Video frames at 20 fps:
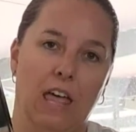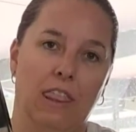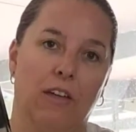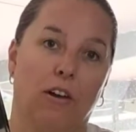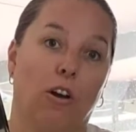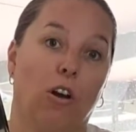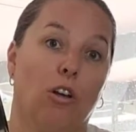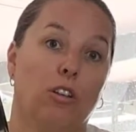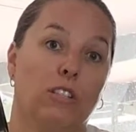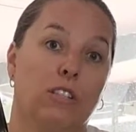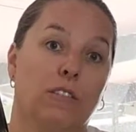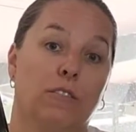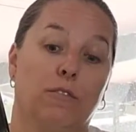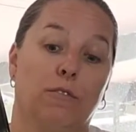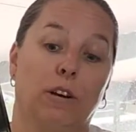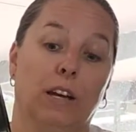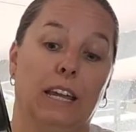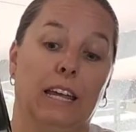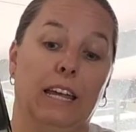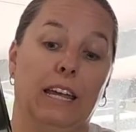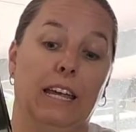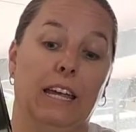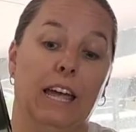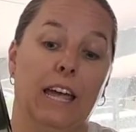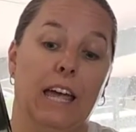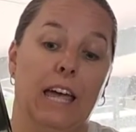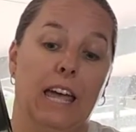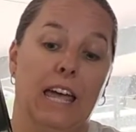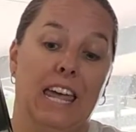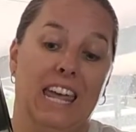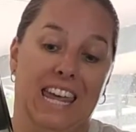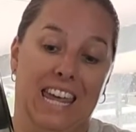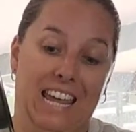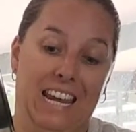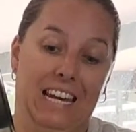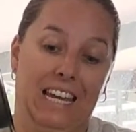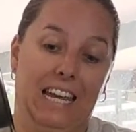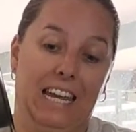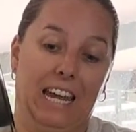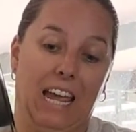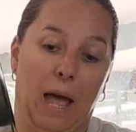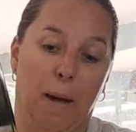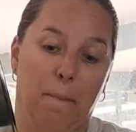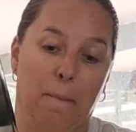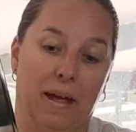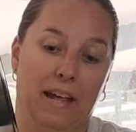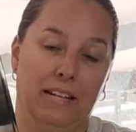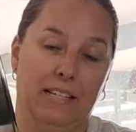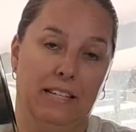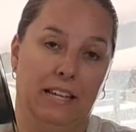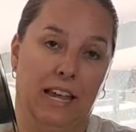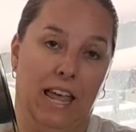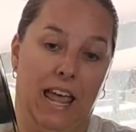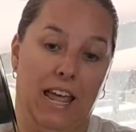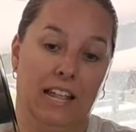there are lots of really healing, amazing